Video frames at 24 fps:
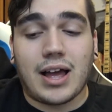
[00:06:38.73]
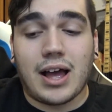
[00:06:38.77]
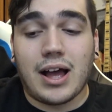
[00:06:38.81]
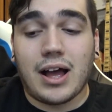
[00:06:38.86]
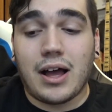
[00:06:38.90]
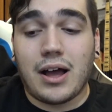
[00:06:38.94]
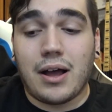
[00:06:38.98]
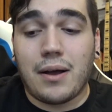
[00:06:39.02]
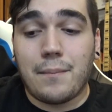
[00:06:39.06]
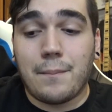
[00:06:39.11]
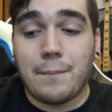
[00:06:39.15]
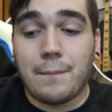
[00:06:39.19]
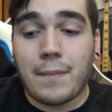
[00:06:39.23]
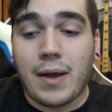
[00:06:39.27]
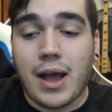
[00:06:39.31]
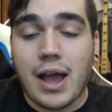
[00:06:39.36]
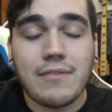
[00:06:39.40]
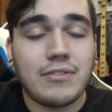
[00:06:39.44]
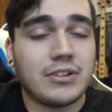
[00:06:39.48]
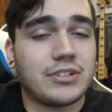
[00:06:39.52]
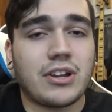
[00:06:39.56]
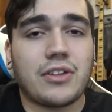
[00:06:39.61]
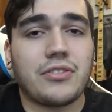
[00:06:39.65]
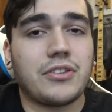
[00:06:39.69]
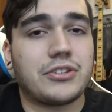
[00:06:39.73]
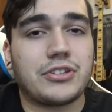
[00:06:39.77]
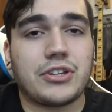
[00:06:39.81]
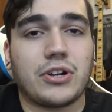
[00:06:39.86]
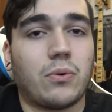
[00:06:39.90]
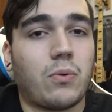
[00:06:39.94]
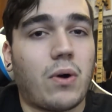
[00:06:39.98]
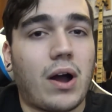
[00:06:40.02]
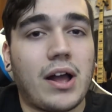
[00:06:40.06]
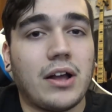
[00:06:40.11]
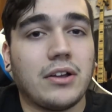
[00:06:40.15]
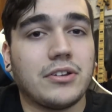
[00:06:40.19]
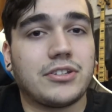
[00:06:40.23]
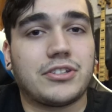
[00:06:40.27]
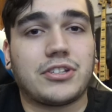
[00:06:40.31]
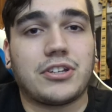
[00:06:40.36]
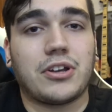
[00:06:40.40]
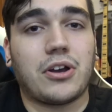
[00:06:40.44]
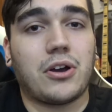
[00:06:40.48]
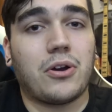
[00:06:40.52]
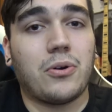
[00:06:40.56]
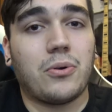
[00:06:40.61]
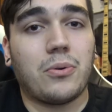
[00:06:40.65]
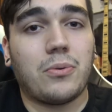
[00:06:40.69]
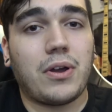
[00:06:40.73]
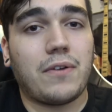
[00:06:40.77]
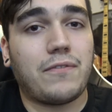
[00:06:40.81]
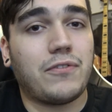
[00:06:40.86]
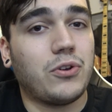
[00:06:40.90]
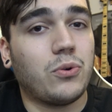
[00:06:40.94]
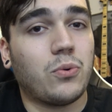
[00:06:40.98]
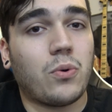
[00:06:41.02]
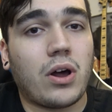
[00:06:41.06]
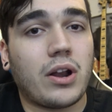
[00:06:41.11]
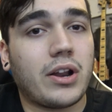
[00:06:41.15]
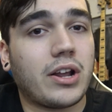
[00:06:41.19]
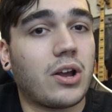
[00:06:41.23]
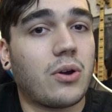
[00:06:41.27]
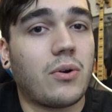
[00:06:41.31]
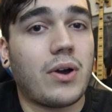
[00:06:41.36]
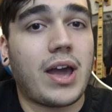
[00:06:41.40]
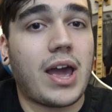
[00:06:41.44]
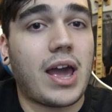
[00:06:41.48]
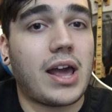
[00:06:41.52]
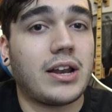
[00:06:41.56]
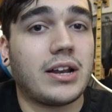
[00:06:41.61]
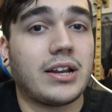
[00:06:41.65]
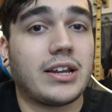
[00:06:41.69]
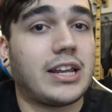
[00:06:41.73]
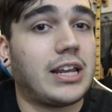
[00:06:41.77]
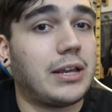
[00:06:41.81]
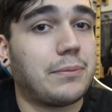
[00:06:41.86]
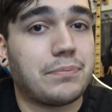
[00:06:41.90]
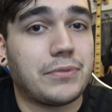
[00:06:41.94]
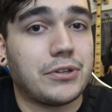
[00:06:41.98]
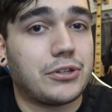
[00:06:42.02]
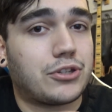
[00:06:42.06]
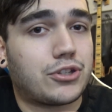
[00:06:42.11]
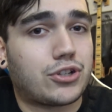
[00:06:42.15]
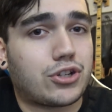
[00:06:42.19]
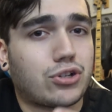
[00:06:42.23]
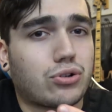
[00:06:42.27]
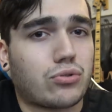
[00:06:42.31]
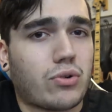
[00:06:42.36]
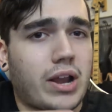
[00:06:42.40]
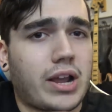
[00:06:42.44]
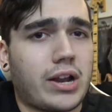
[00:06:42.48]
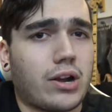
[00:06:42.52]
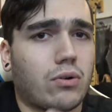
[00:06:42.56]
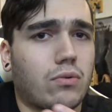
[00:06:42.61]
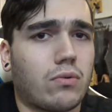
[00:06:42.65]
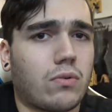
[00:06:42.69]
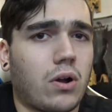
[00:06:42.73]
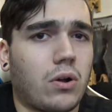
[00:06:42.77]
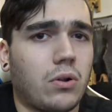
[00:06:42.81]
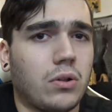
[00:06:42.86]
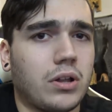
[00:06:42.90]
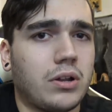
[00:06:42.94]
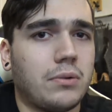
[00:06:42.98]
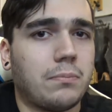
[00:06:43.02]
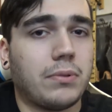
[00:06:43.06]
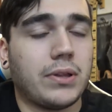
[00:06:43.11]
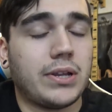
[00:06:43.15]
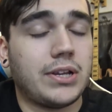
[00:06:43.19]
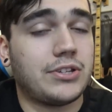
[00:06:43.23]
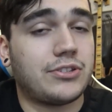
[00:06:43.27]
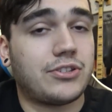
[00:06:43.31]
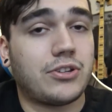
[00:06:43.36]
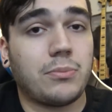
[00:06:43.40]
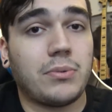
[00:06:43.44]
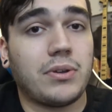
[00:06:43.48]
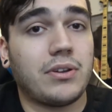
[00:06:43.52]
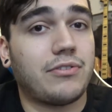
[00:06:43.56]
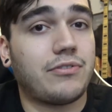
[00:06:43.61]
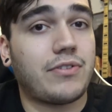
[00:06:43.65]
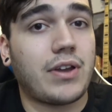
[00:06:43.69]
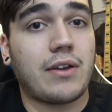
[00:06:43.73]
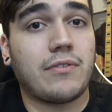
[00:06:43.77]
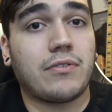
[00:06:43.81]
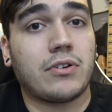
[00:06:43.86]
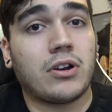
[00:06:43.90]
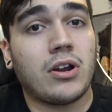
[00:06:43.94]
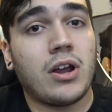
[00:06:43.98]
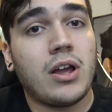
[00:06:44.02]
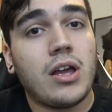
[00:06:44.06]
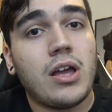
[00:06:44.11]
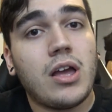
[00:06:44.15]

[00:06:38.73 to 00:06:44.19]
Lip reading: I haven't done this in a while, so if you want to go ahead and keep this train a-rolling, please do me a favor.